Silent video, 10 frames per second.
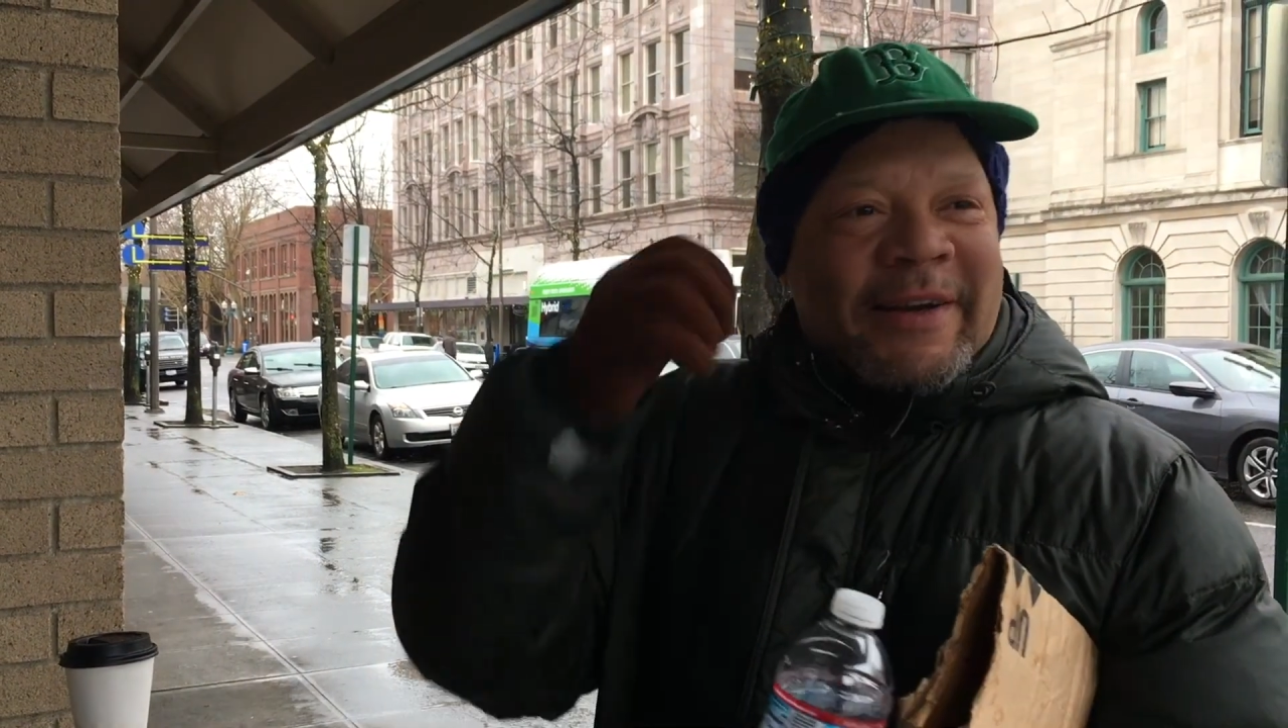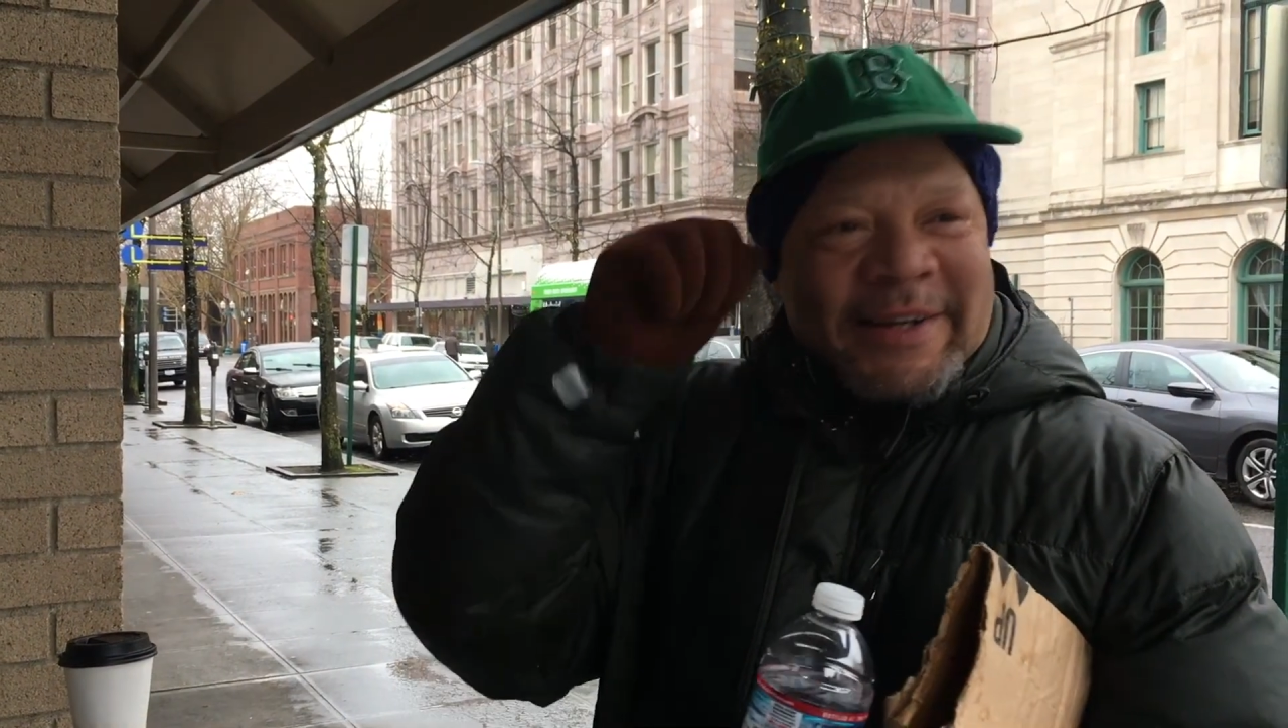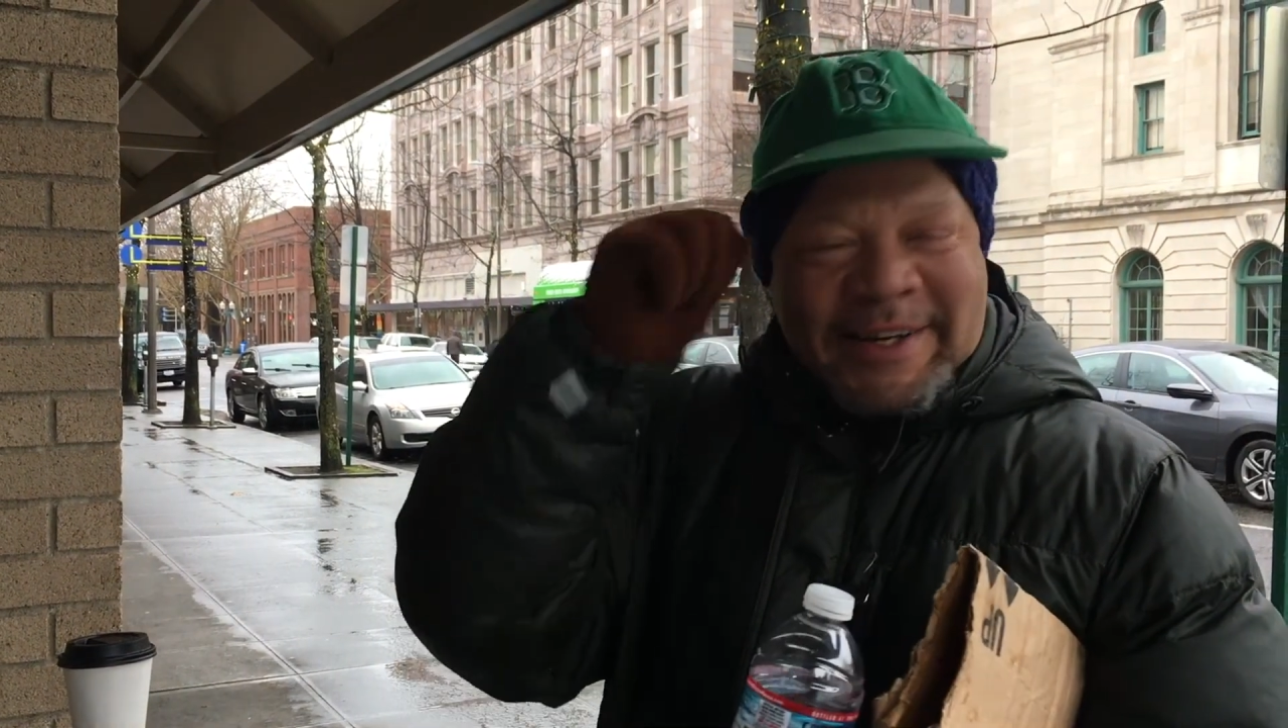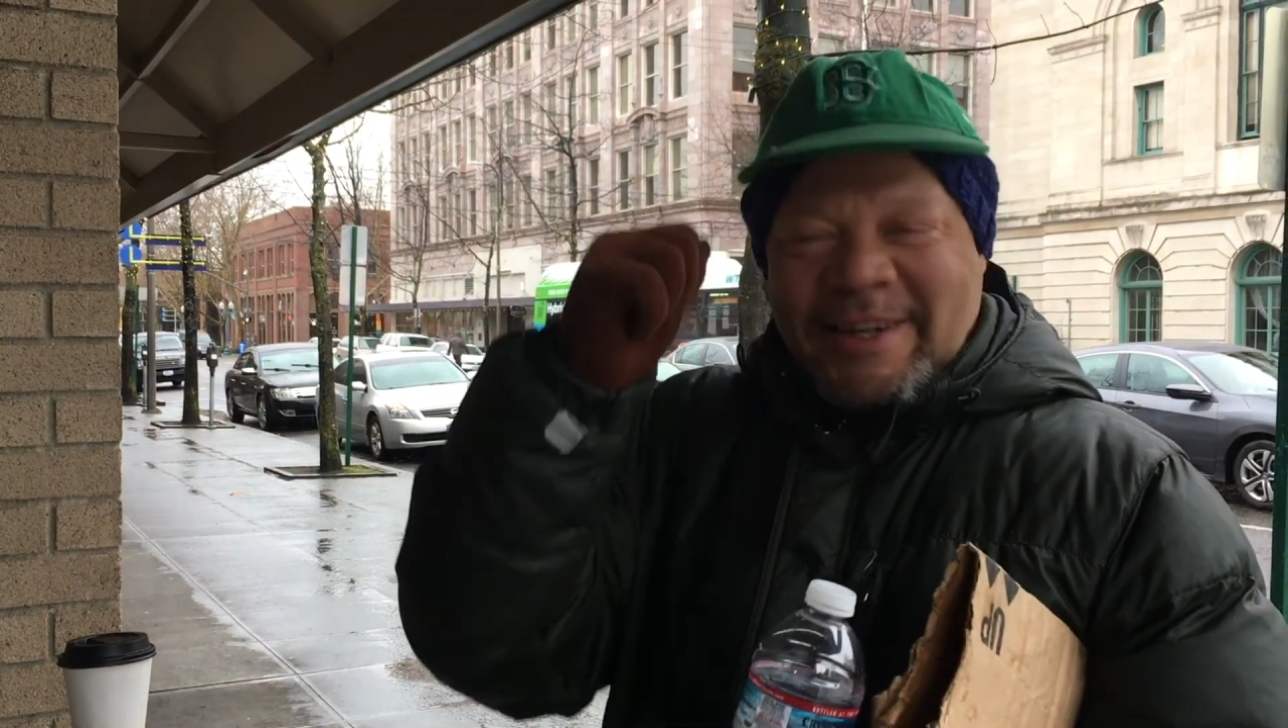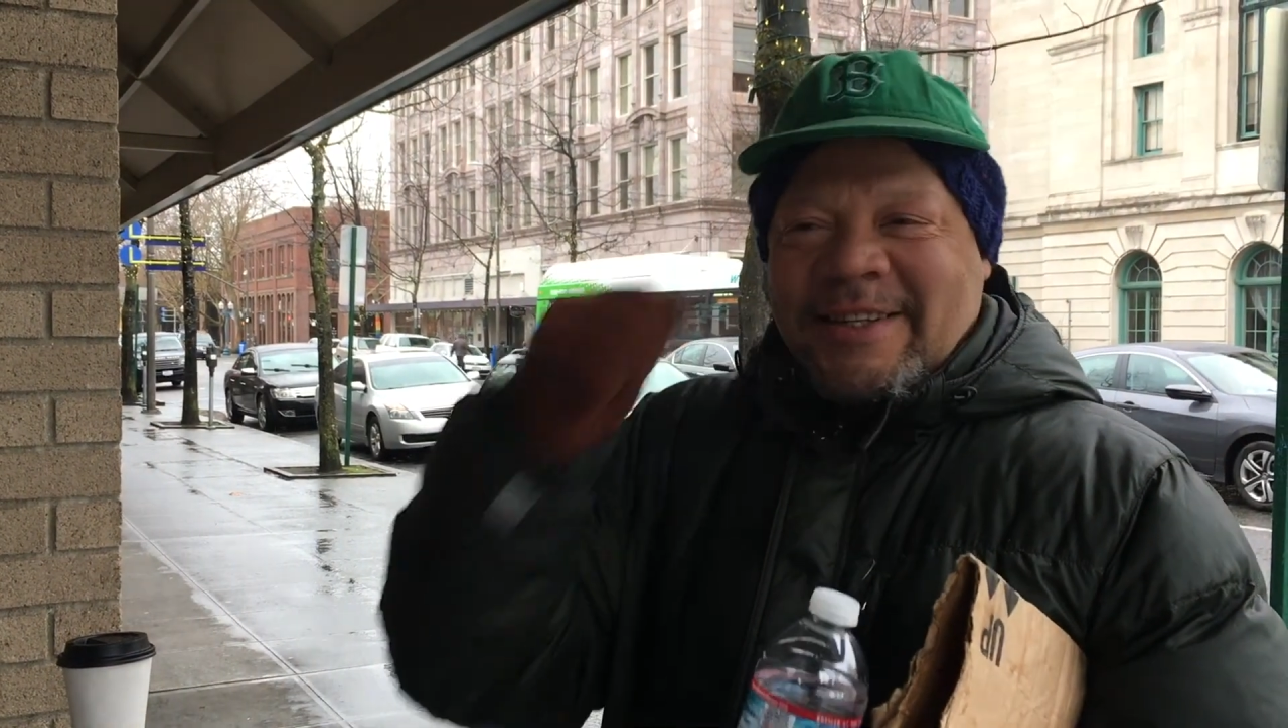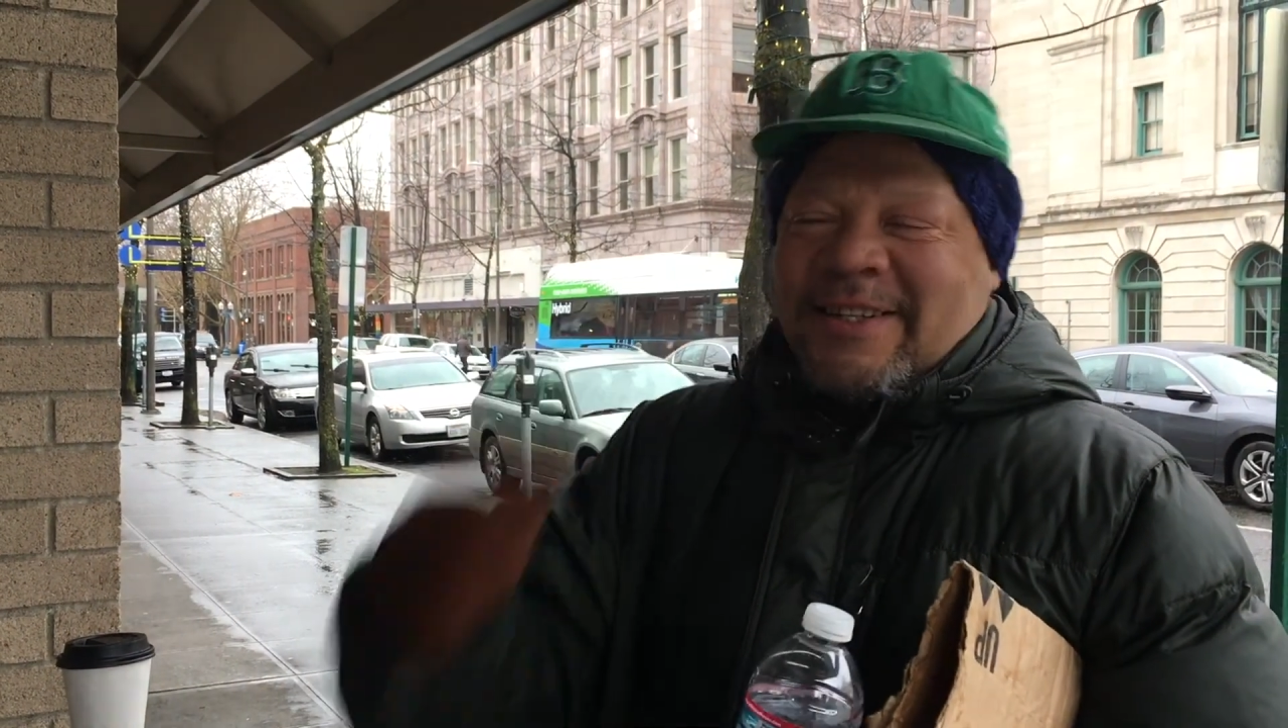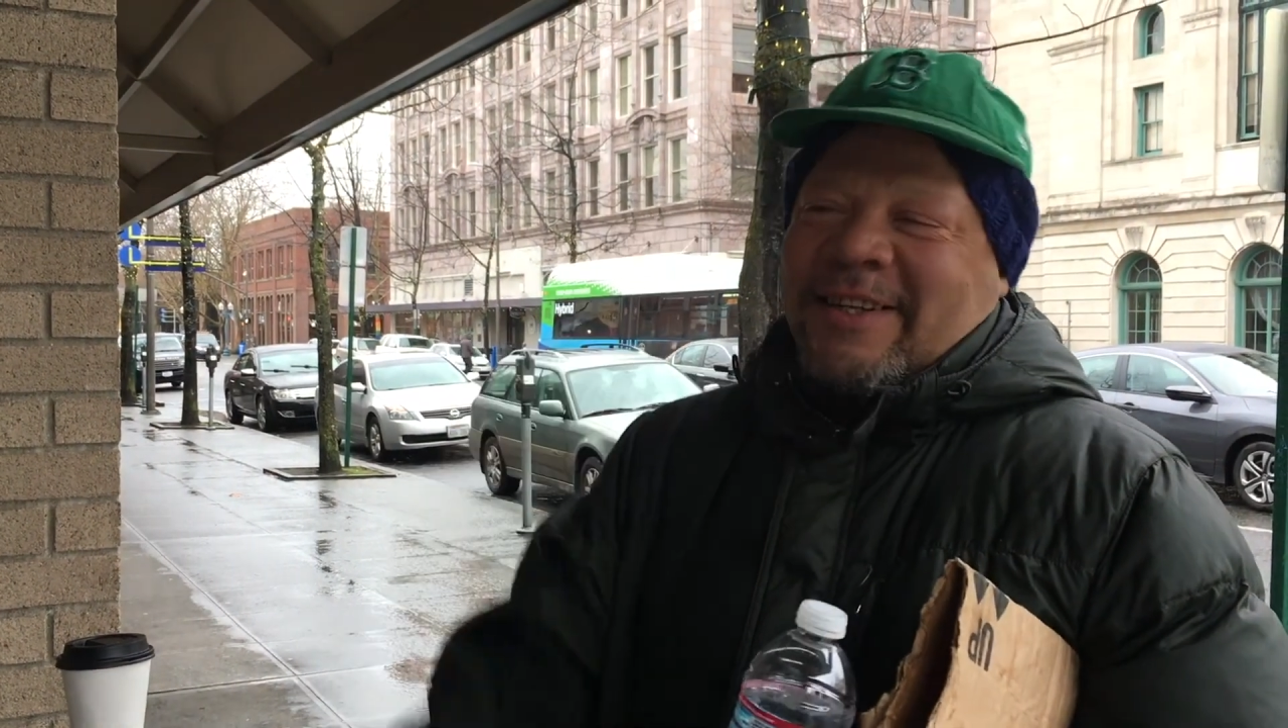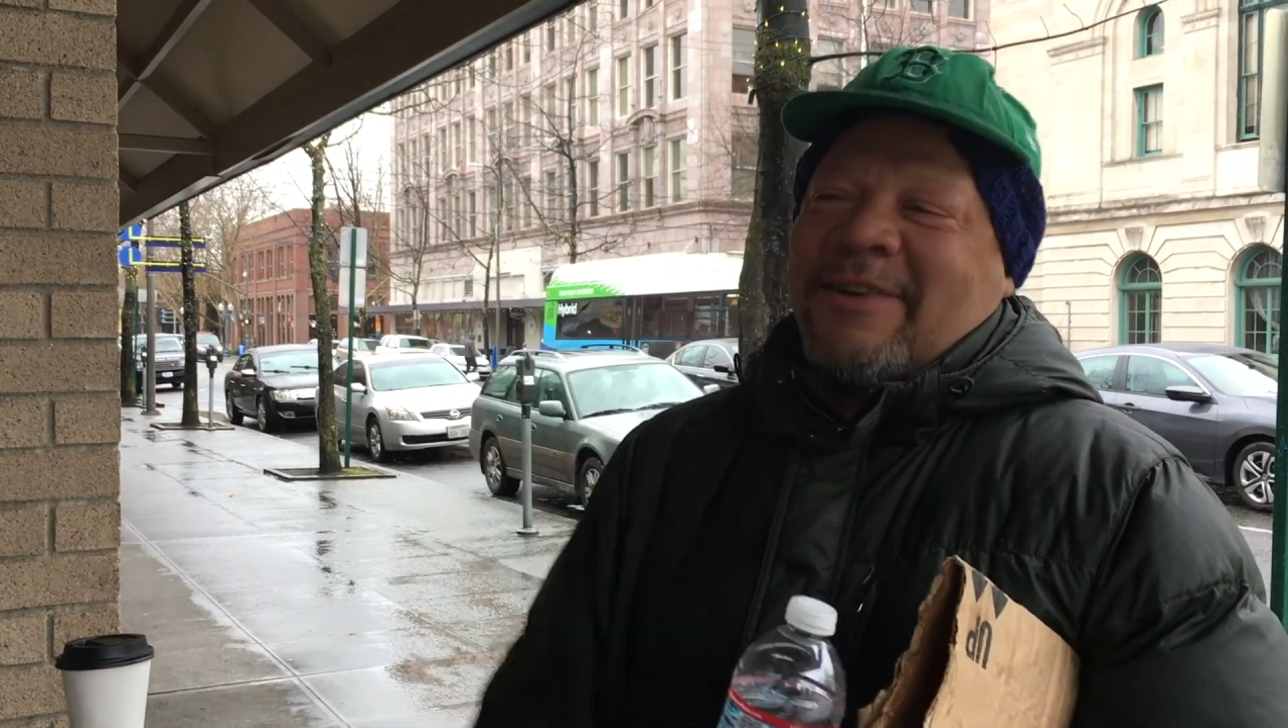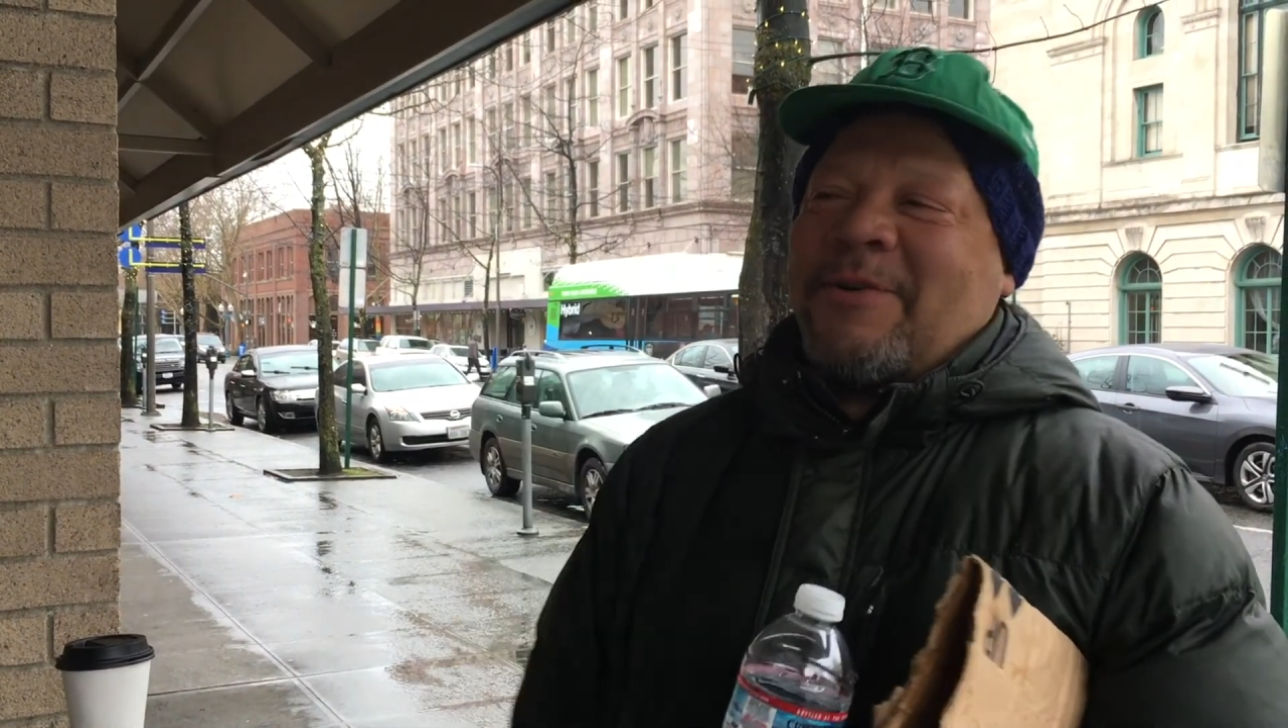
it because